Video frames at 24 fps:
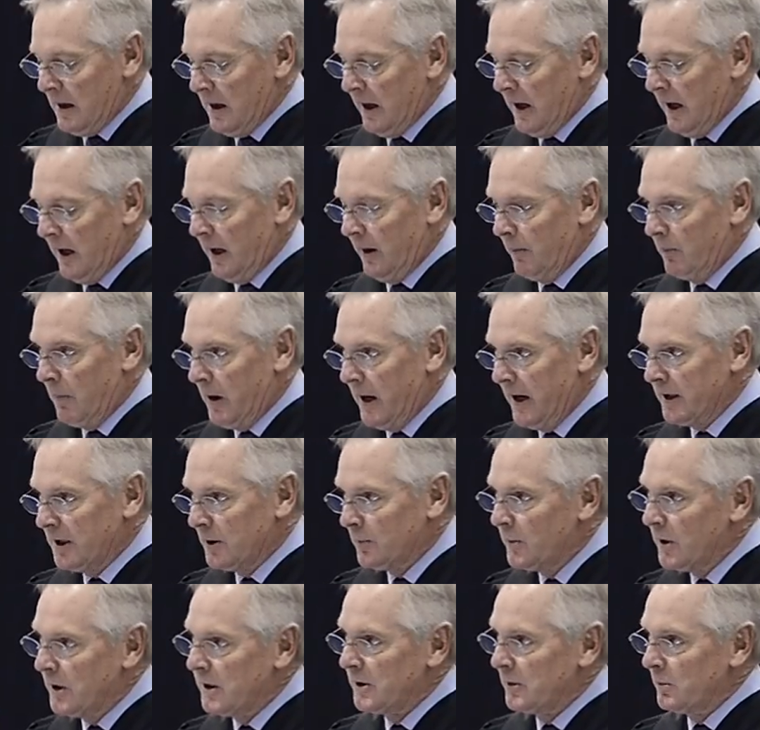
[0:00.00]
and my
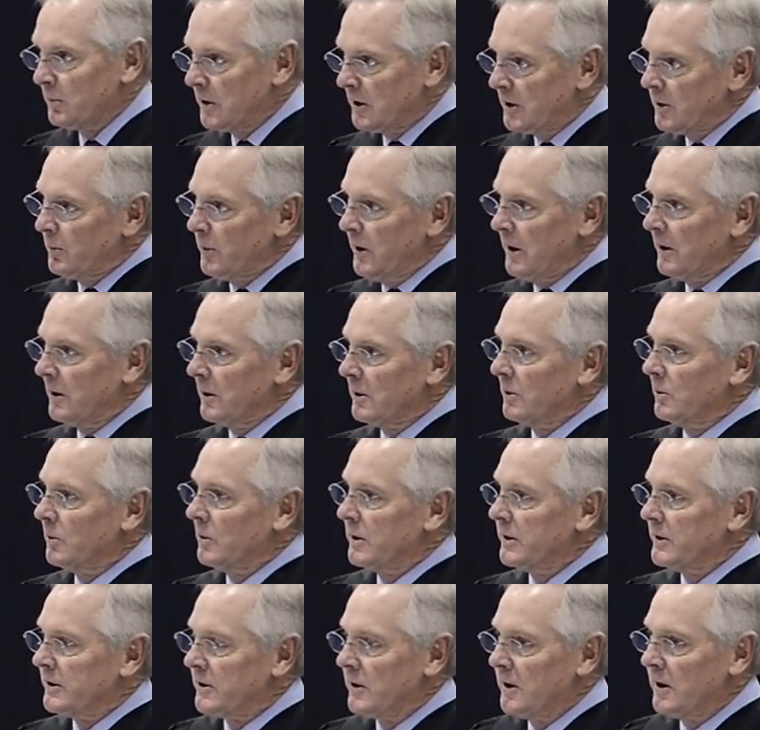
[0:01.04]
commencement speaker
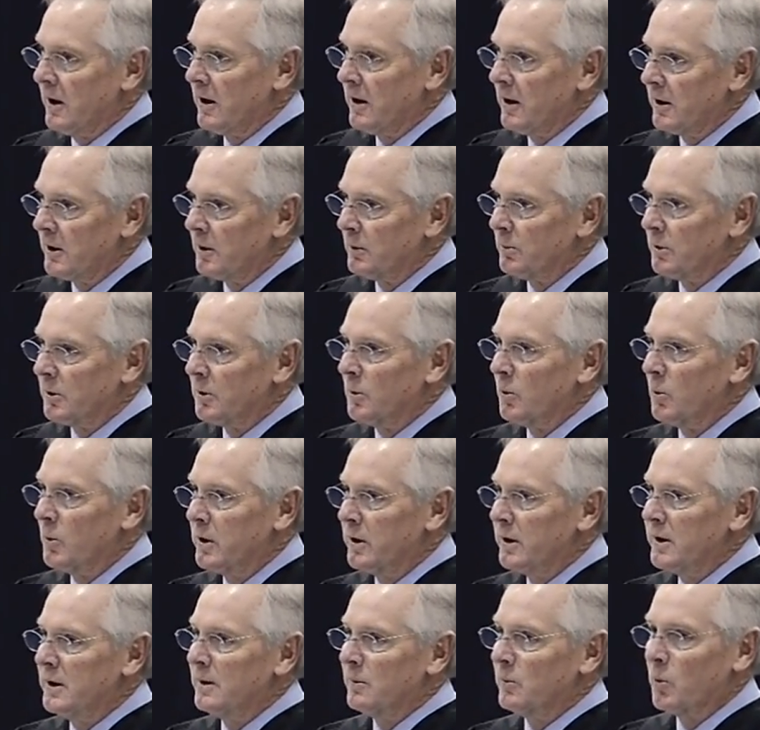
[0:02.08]
was the Honorable
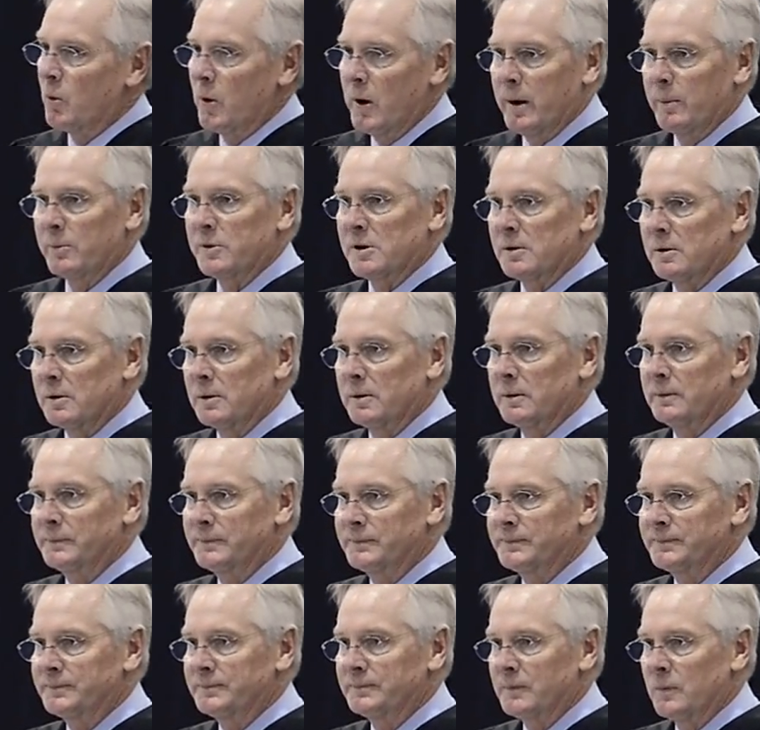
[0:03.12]
William Webster,
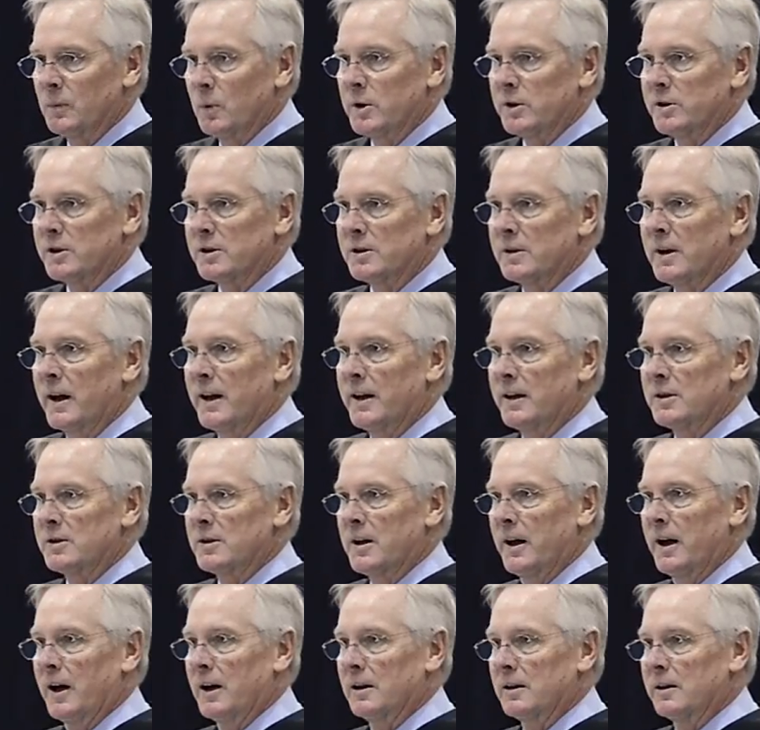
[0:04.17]
which is not
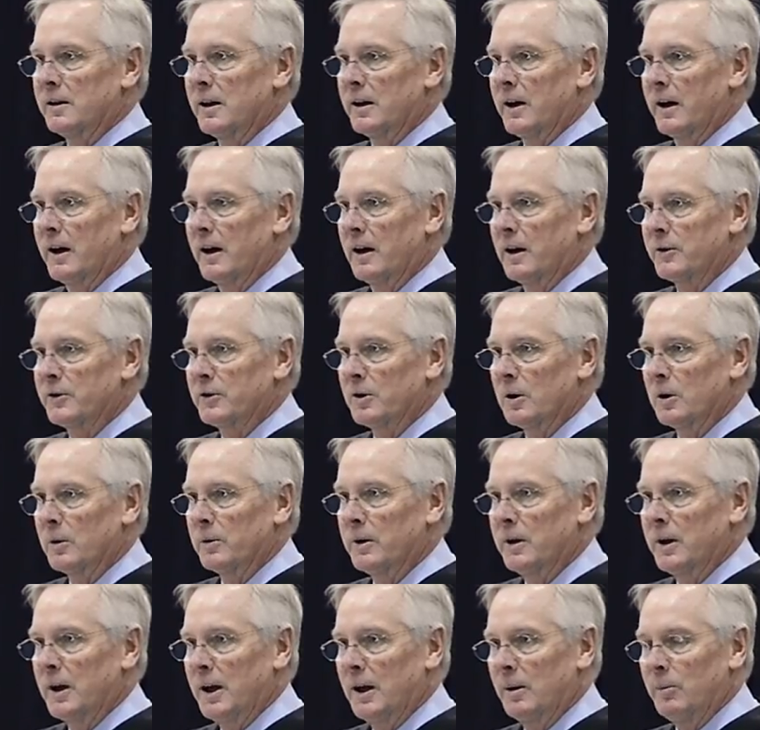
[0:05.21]
exactly a household
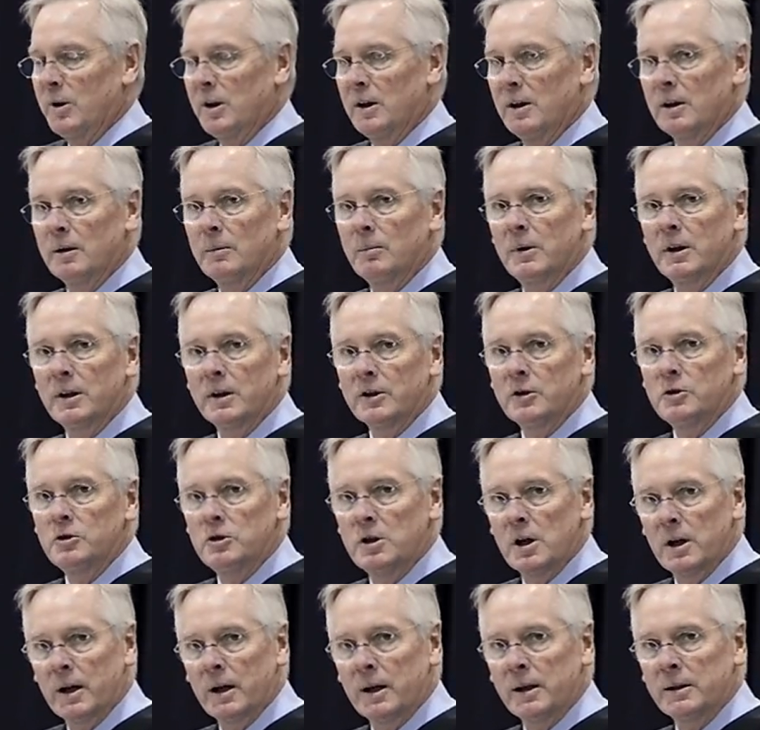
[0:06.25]
name. He had been a
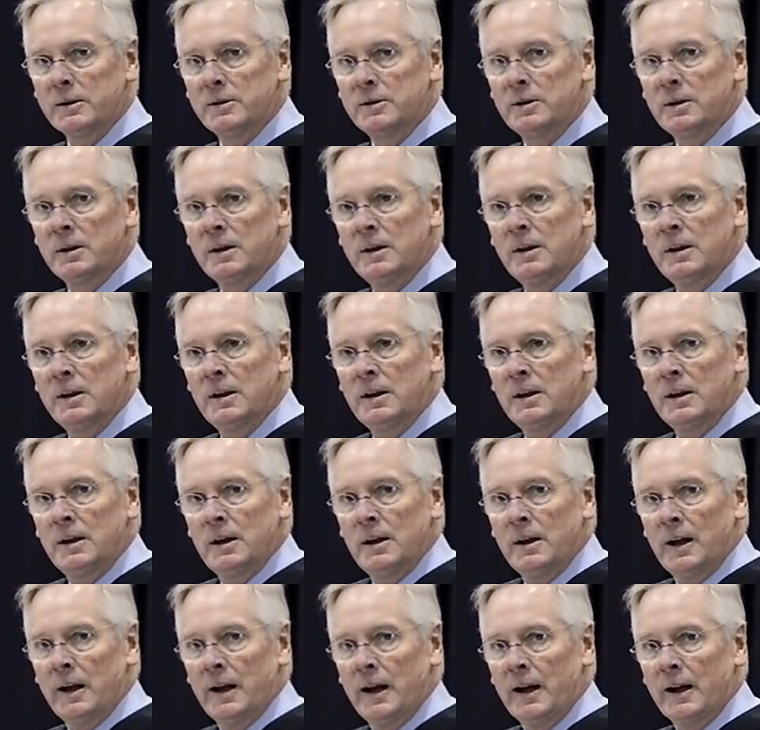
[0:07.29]
judge,
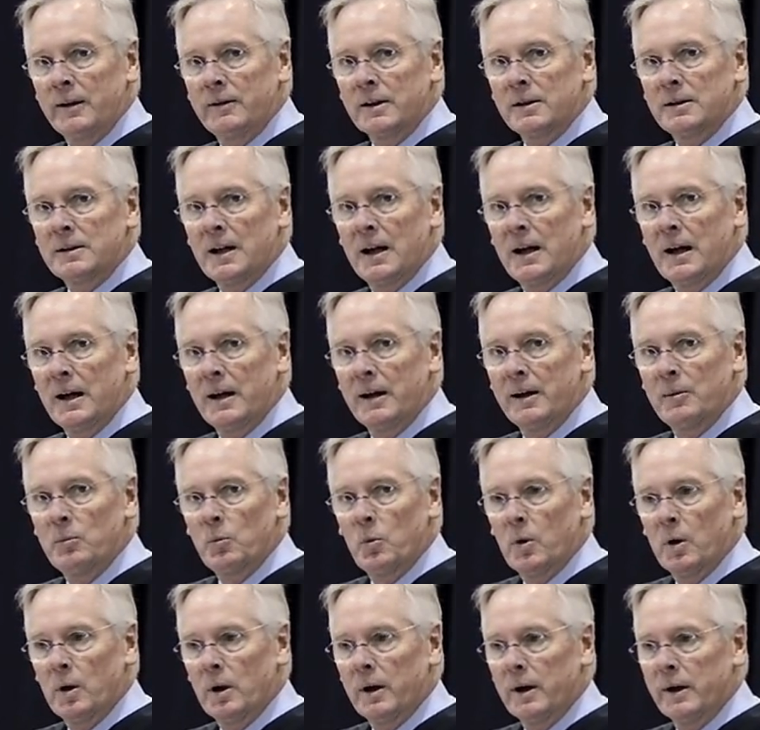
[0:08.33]
and at the
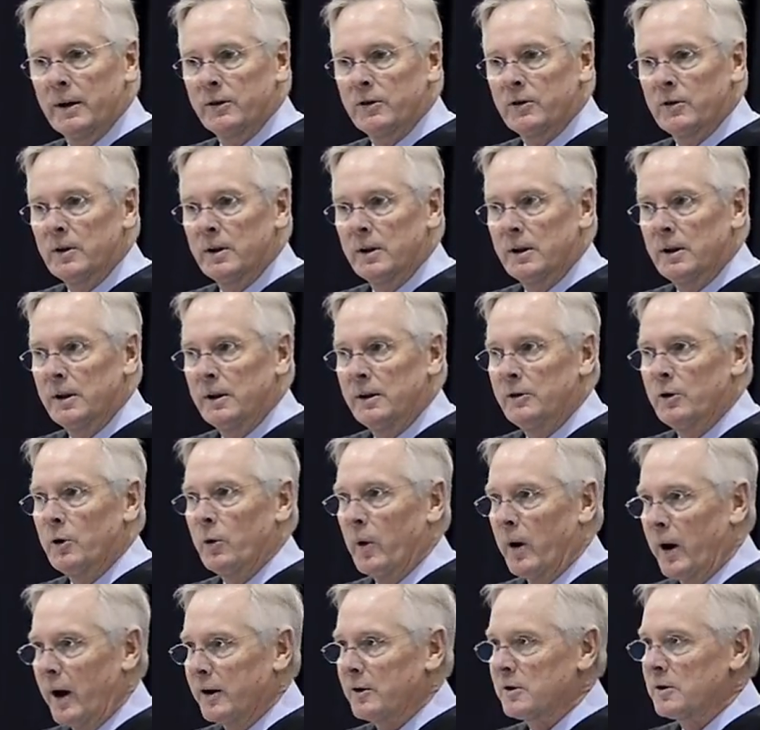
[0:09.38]
time was the
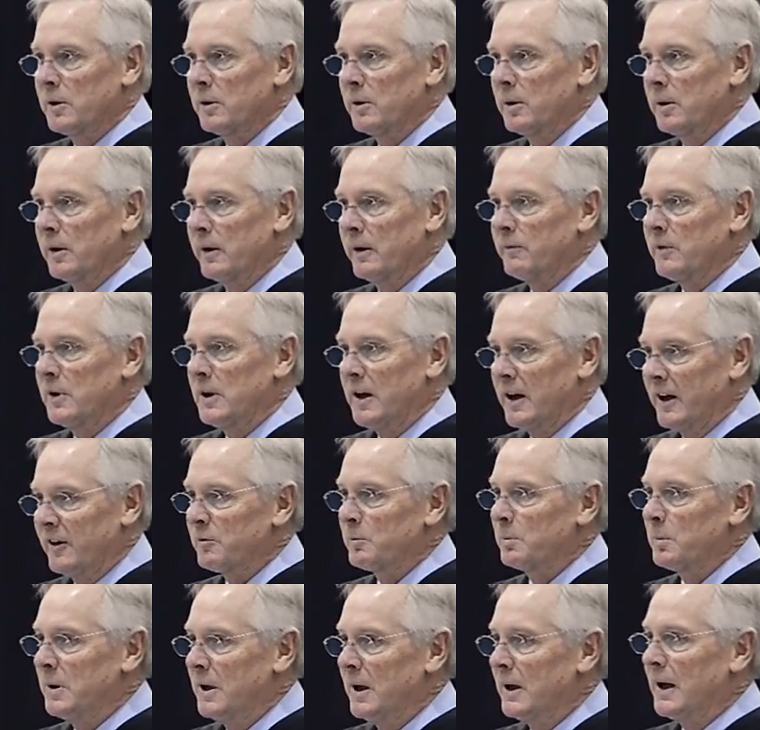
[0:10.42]
director of the
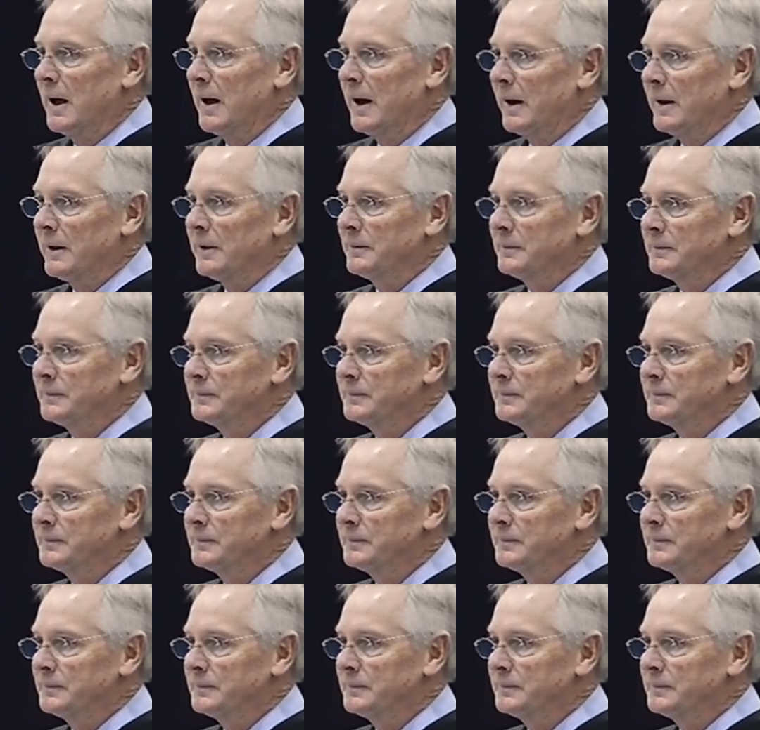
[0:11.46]
FBI.